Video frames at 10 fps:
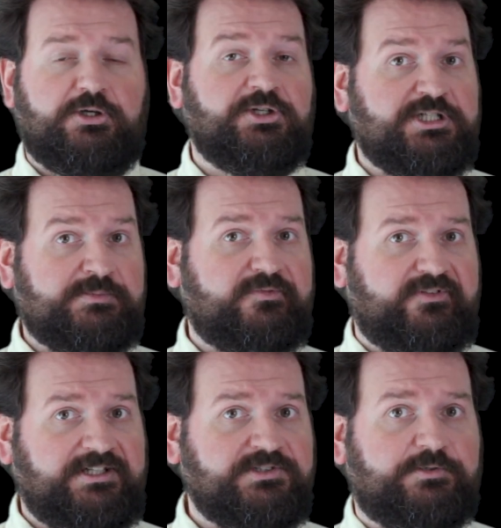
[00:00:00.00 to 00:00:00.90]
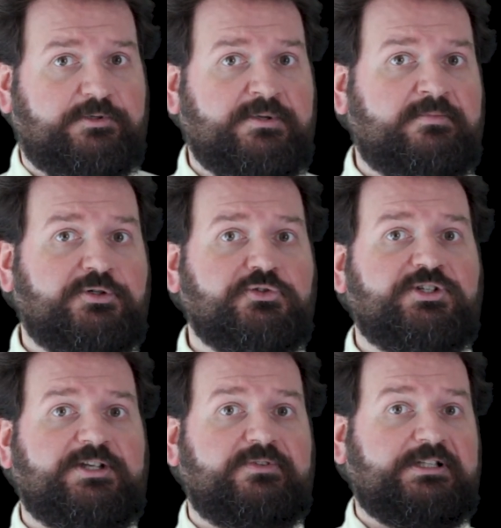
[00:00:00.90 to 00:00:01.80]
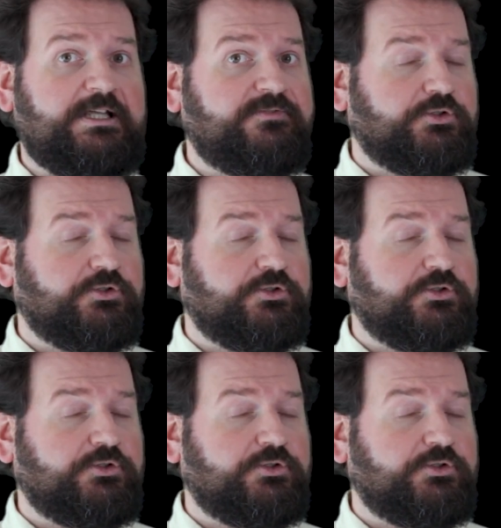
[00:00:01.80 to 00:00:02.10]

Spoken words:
On top of that, remember to take the life